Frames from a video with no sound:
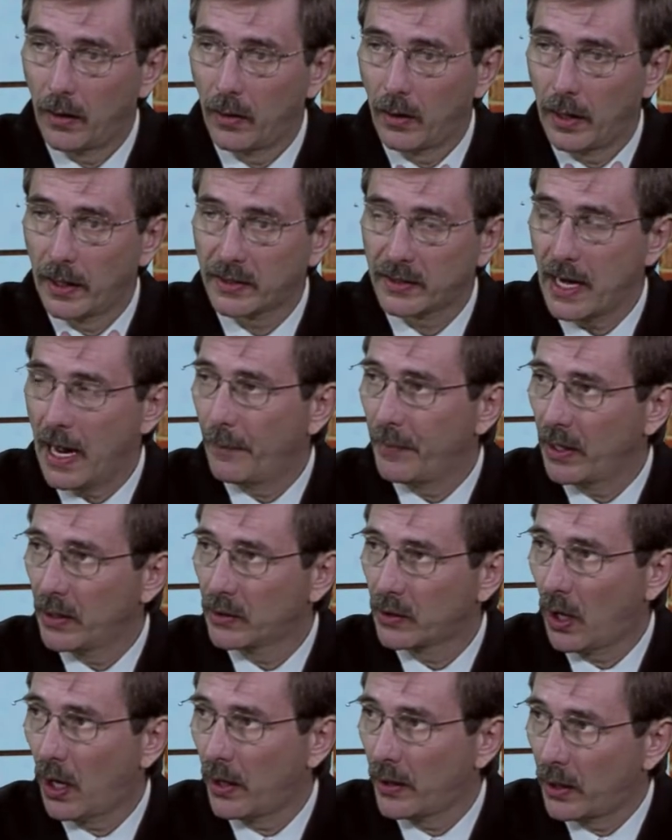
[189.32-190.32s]
it's not being
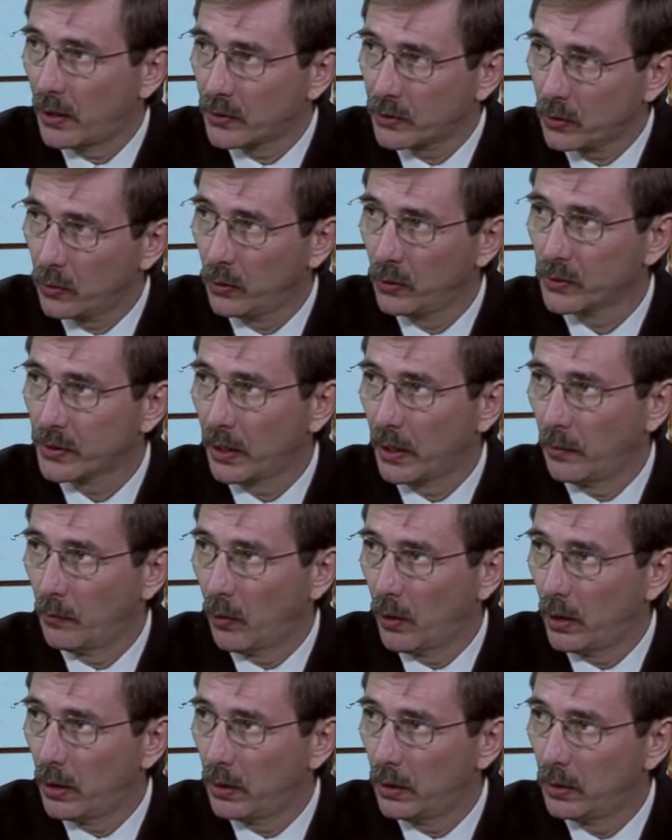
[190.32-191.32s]
taught in our schools
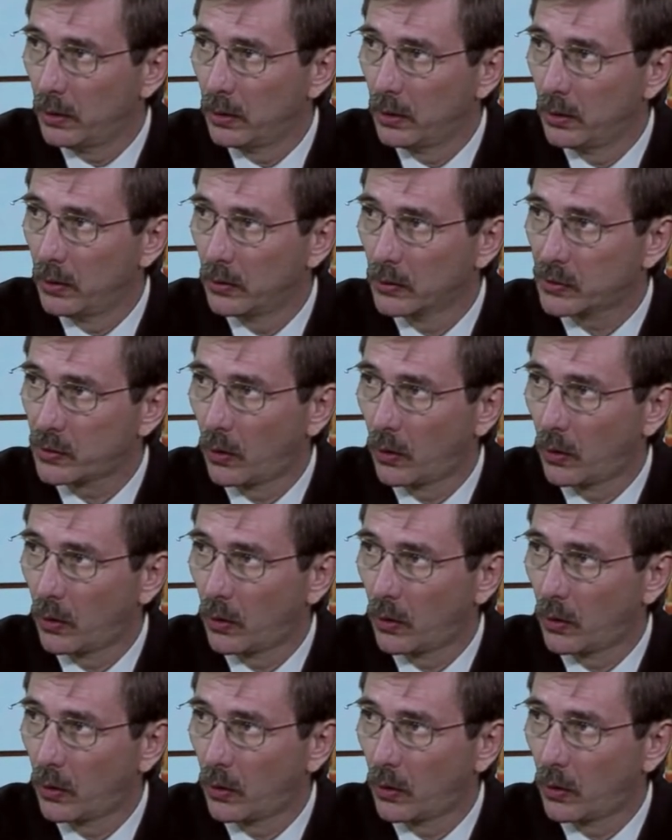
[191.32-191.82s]
anymore. So